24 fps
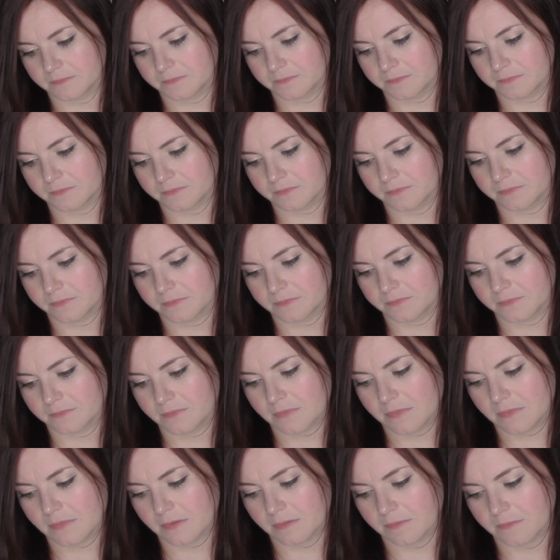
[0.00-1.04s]

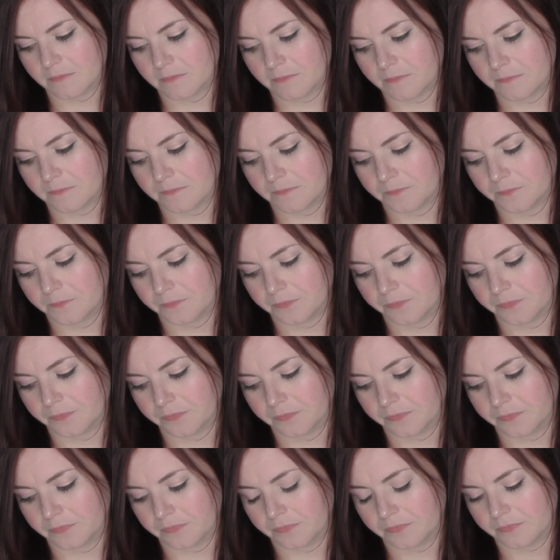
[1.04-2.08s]

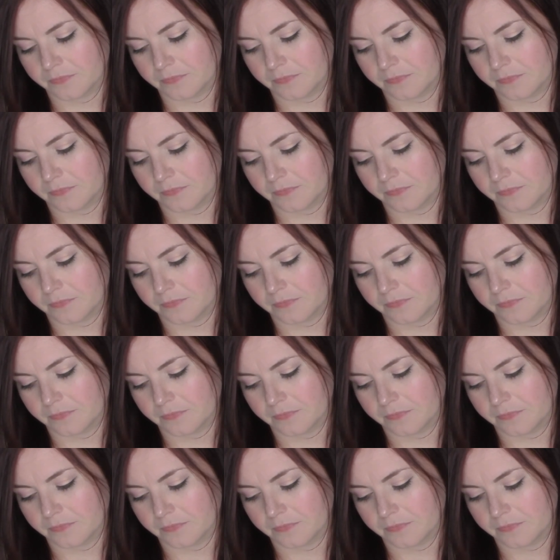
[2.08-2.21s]
Nothing is said.